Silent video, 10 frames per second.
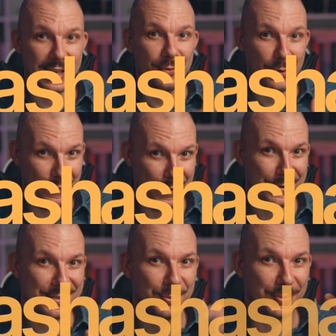and
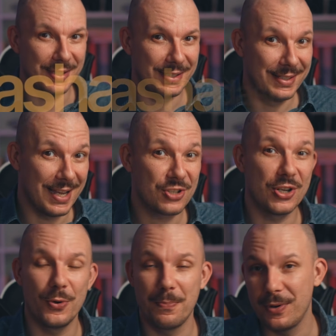reverse to the dasha
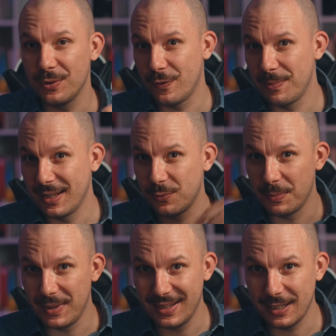or period of planet
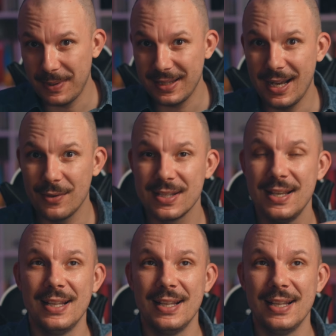will be in that bad house.